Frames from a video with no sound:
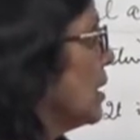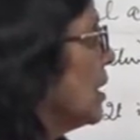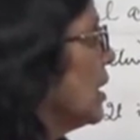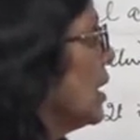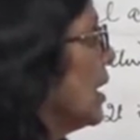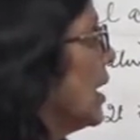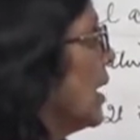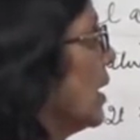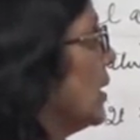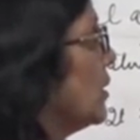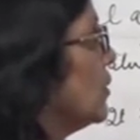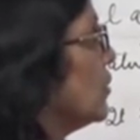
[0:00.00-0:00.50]

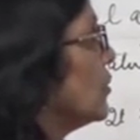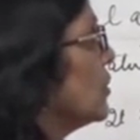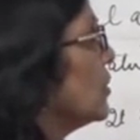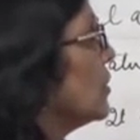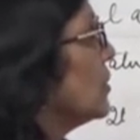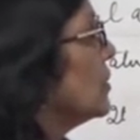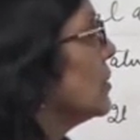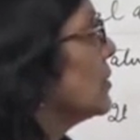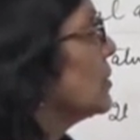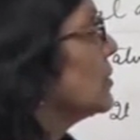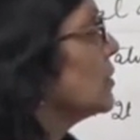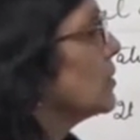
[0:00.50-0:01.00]
And
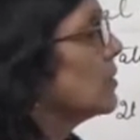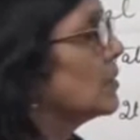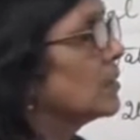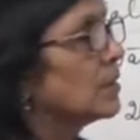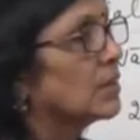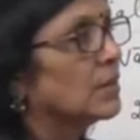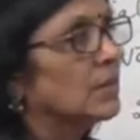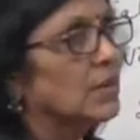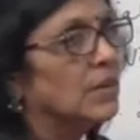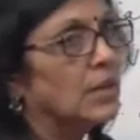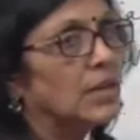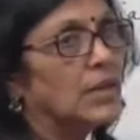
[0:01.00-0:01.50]

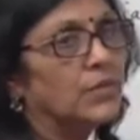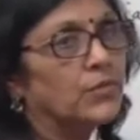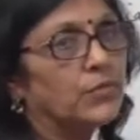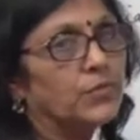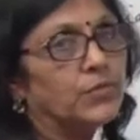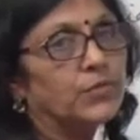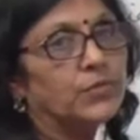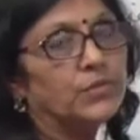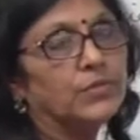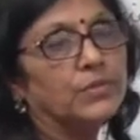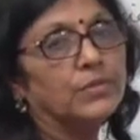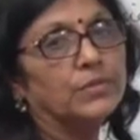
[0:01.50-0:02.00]

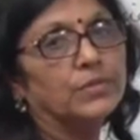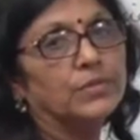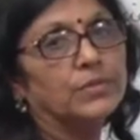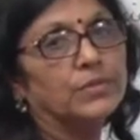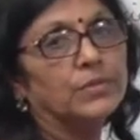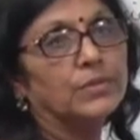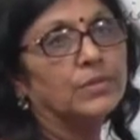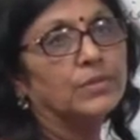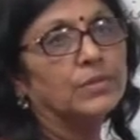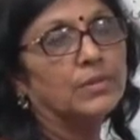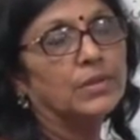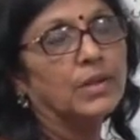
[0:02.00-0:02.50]
if
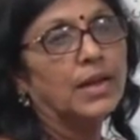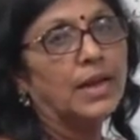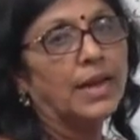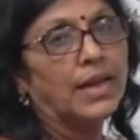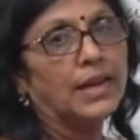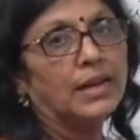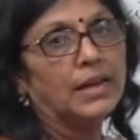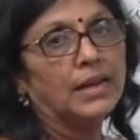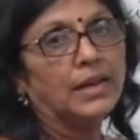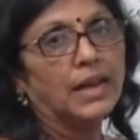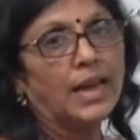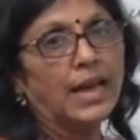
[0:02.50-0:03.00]

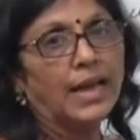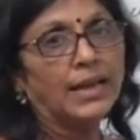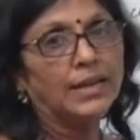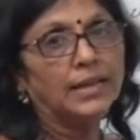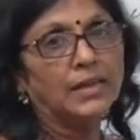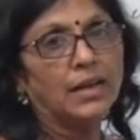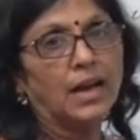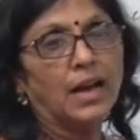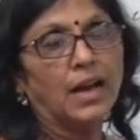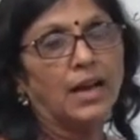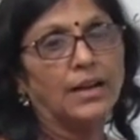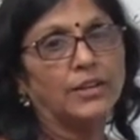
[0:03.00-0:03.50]

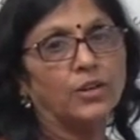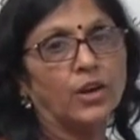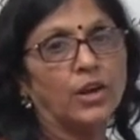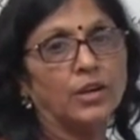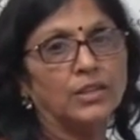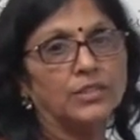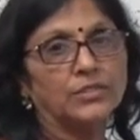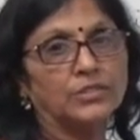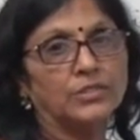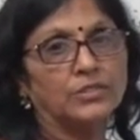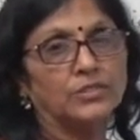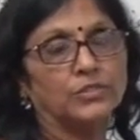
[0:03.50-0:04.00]
alkaline
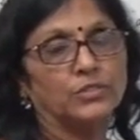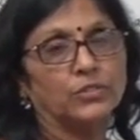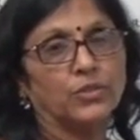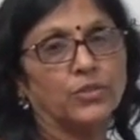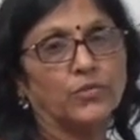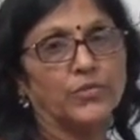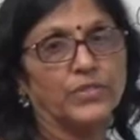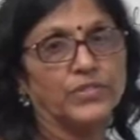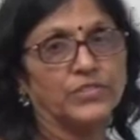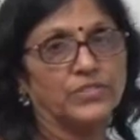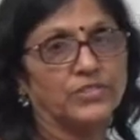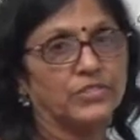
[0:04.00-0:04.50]
hydrolysis
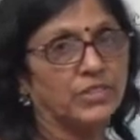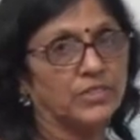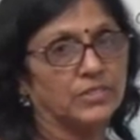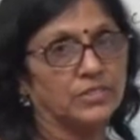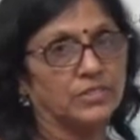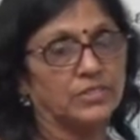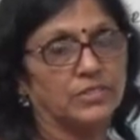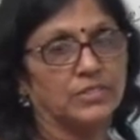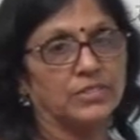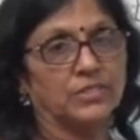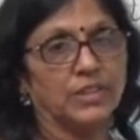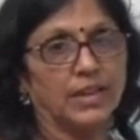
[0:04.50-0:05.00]
of
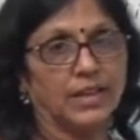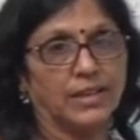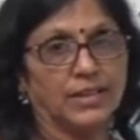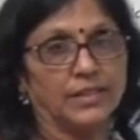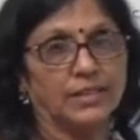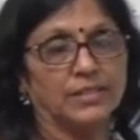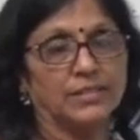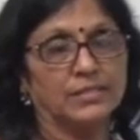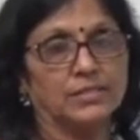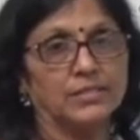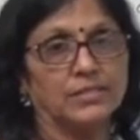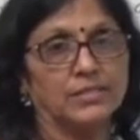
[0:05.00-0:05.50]
esters is
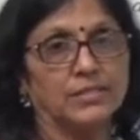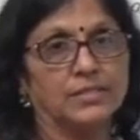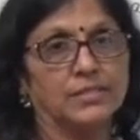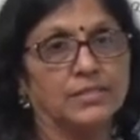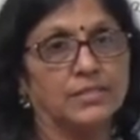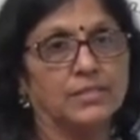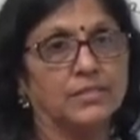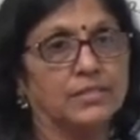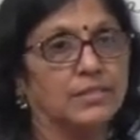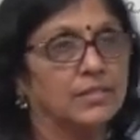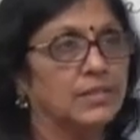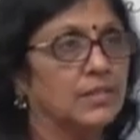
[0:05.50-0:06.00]
done,
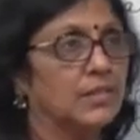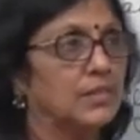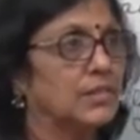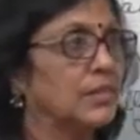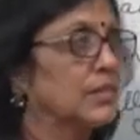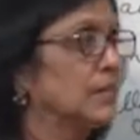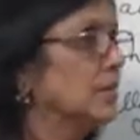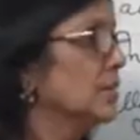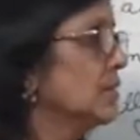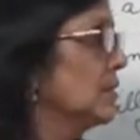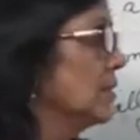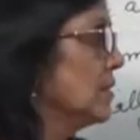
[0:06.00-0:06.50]

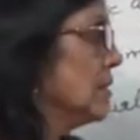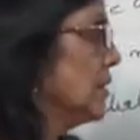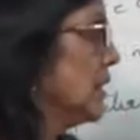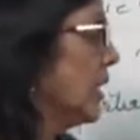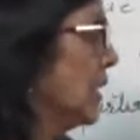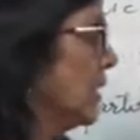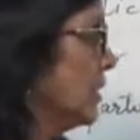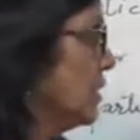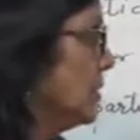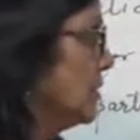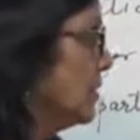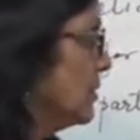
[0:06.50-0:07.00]

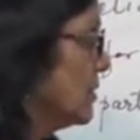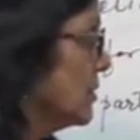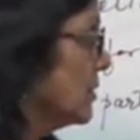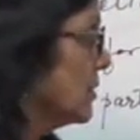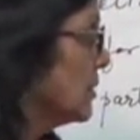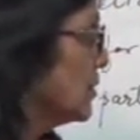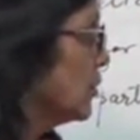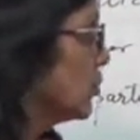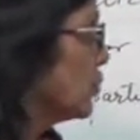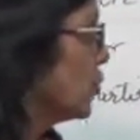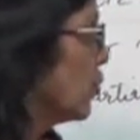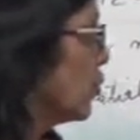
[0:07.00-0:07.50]
then
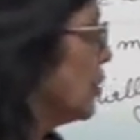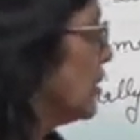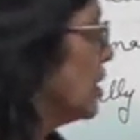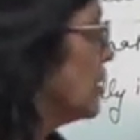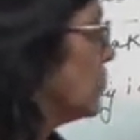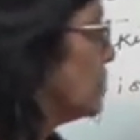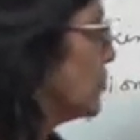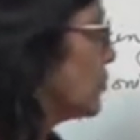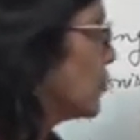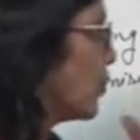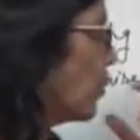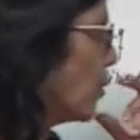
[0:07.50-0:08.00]

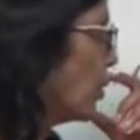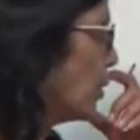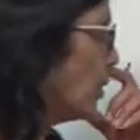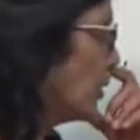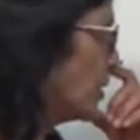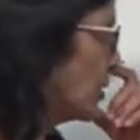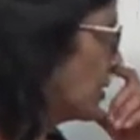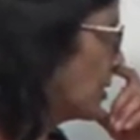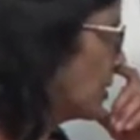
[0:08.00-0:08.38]
sodium salt